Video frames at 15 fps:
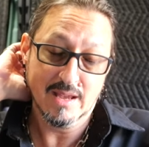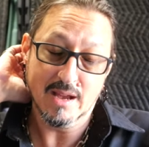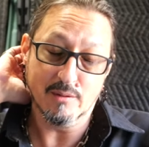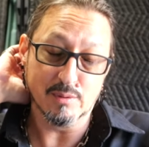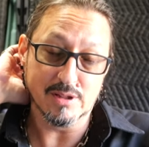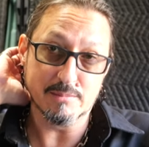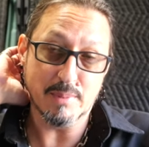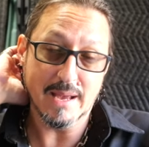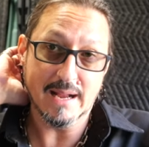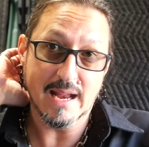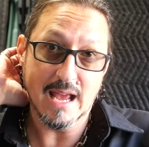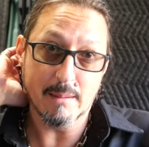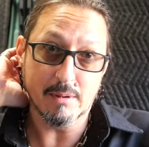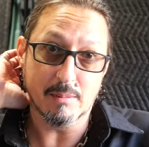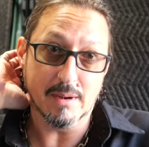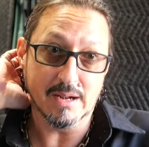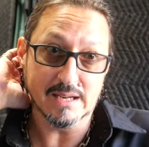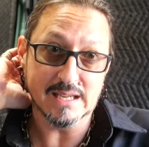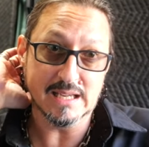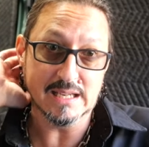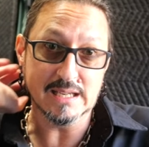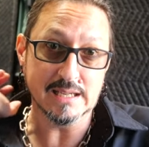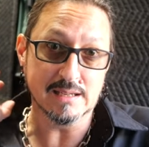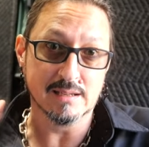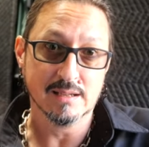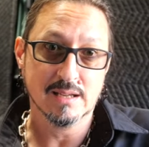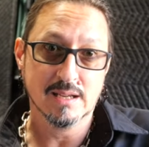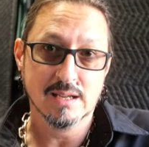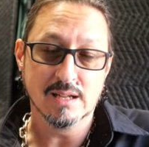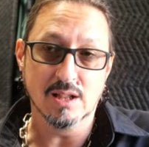a really bad habit about eating
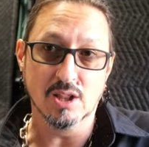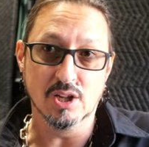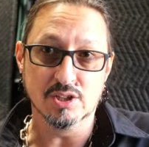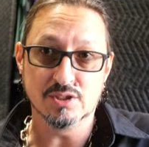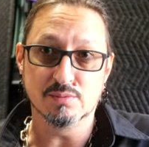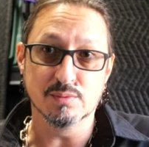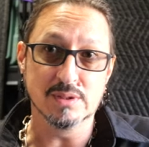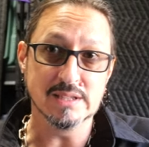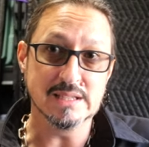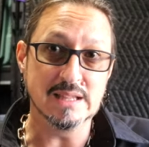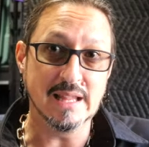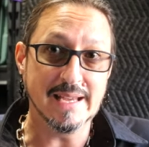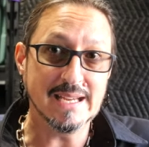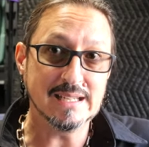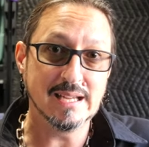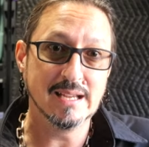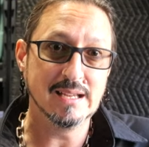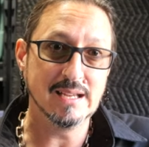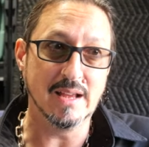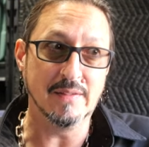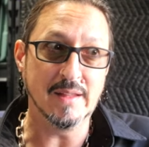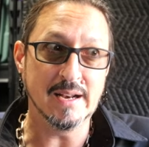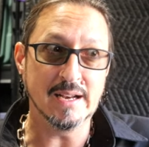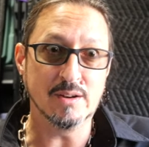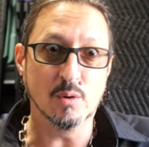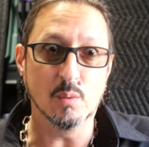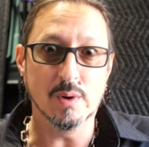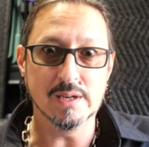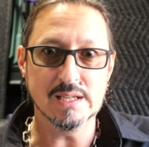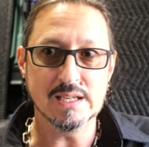lunch really late, and then I
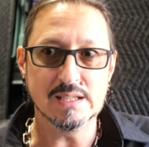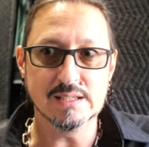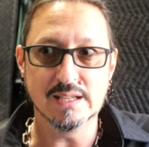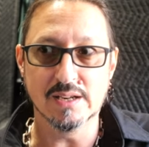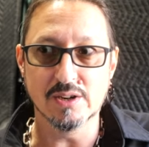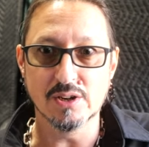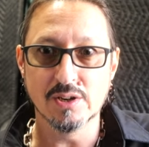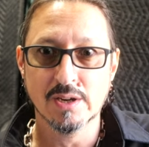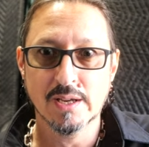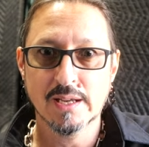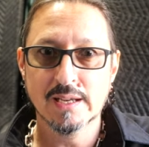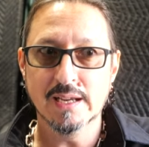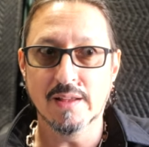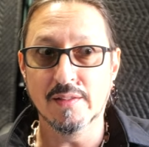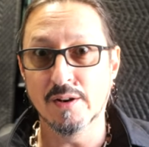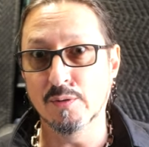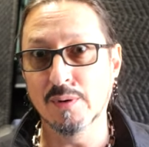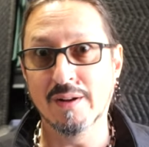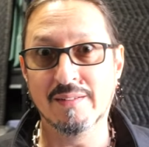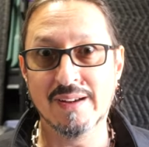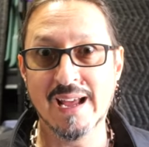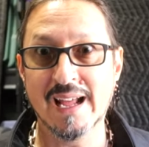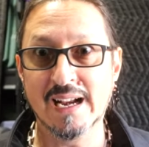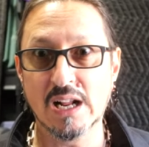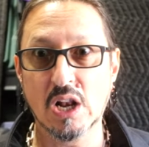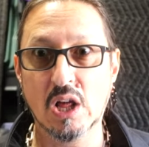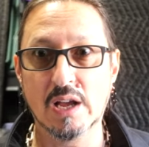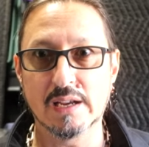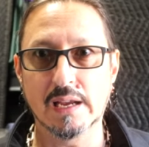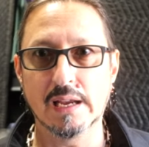don't want to eat dinner, and then around 9
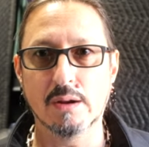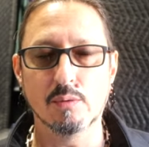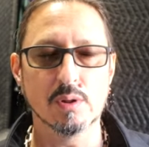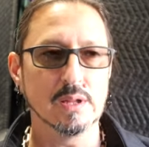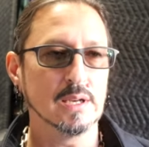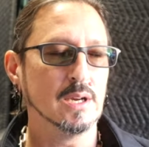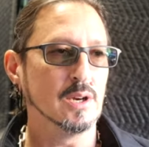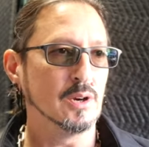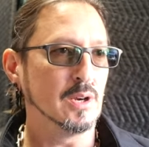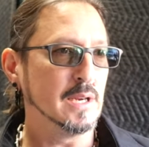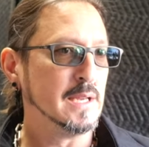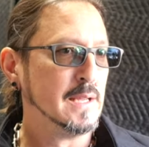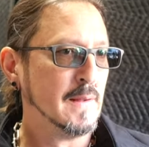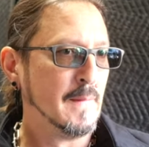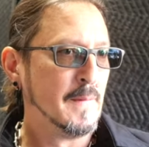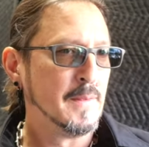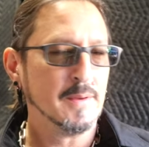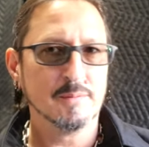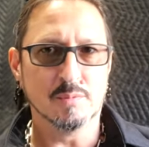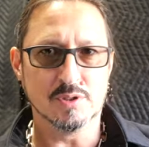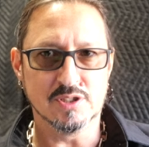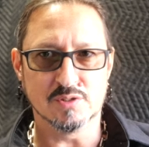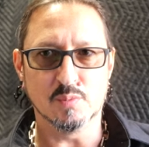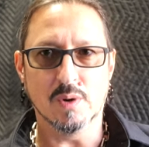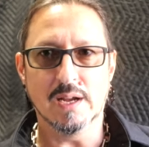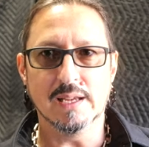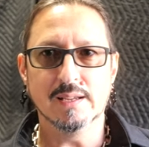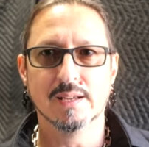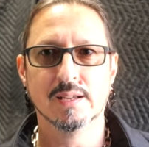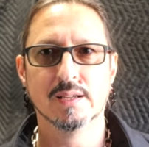o'clock I get really hungry, which is
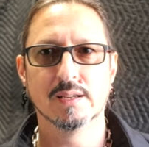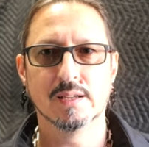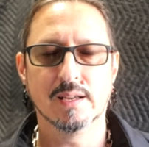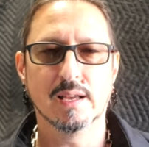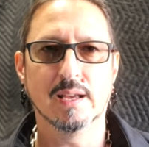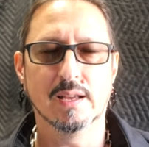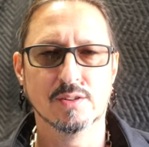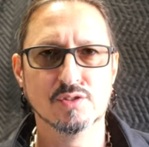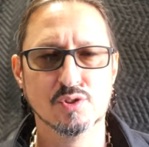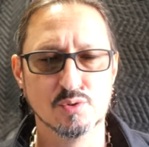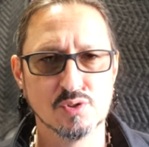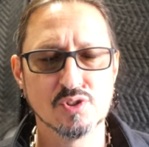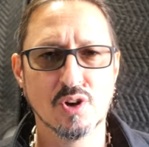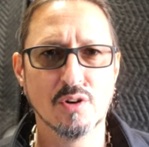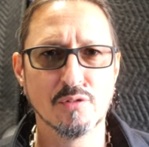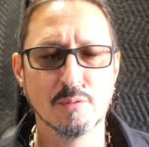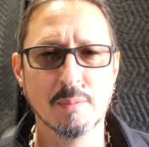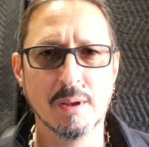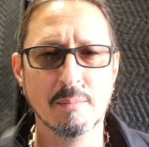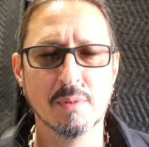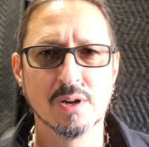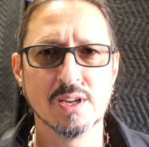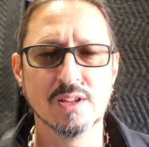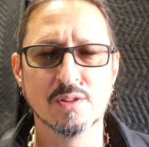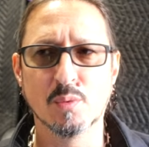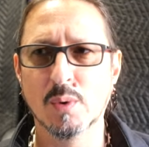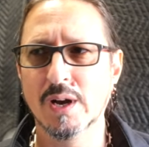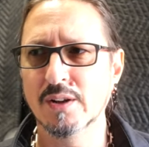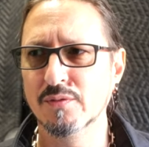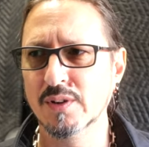why, as you saw from my Monkey in the
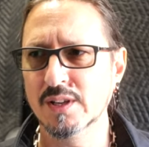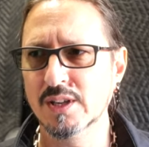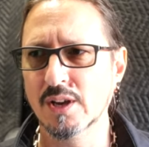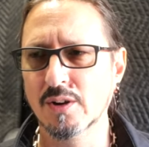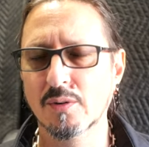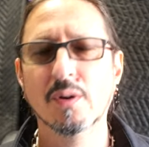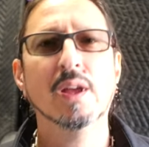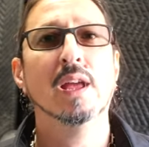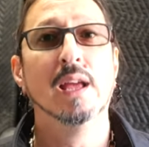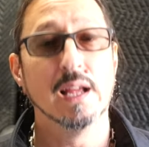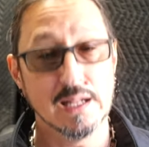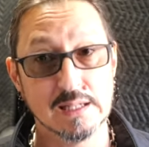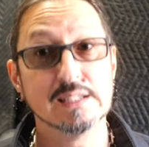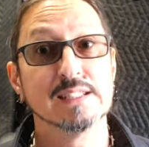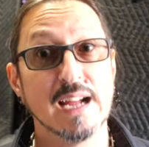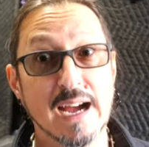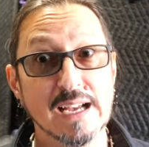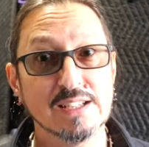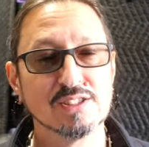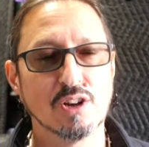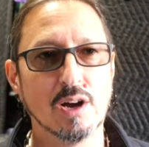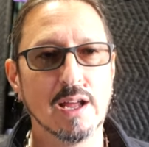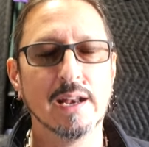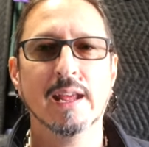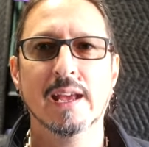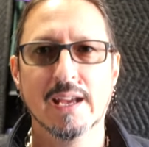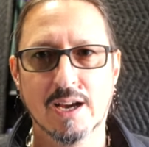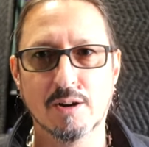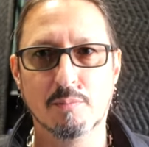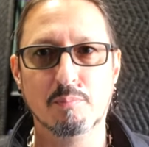Wild video, at least I saw it,
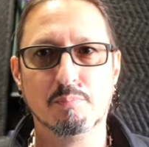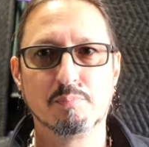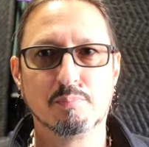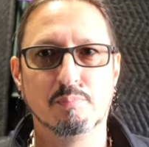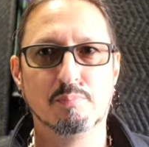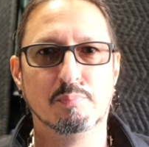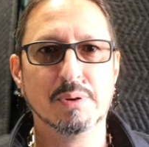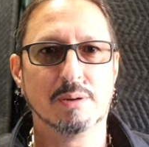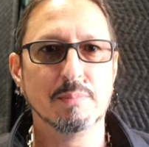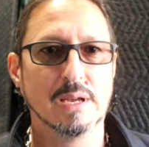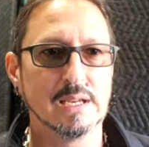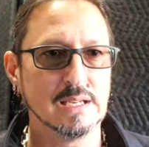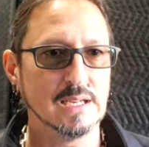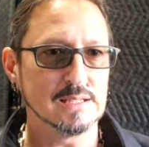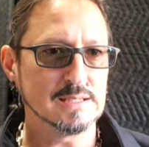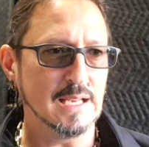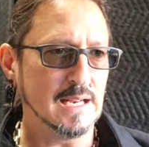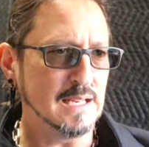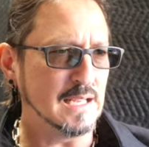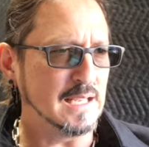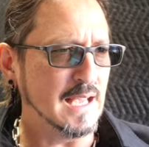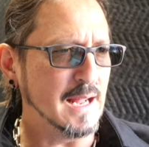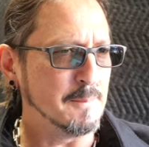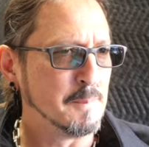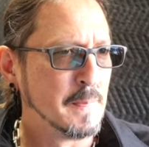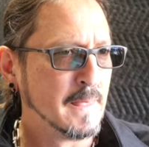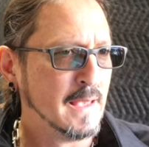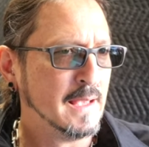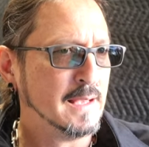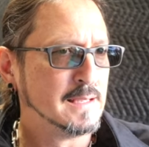how big my gut's getting again.
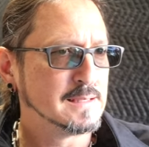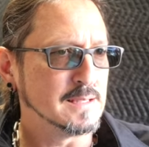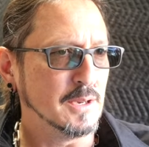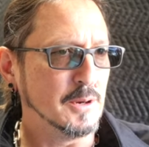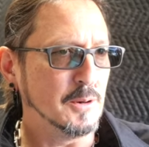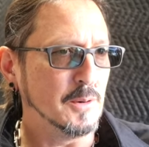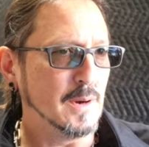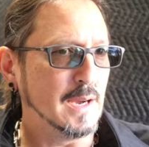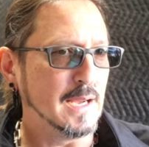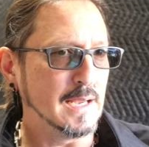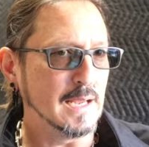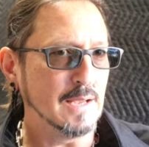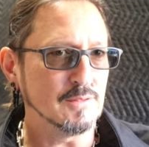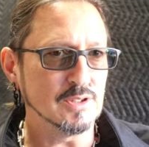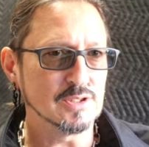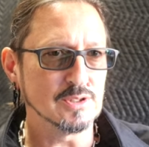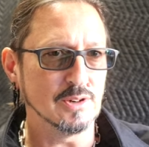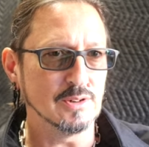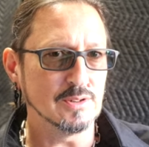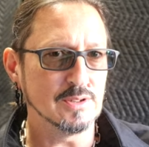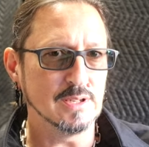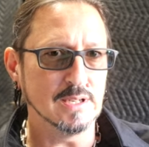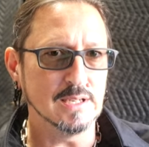So I have to start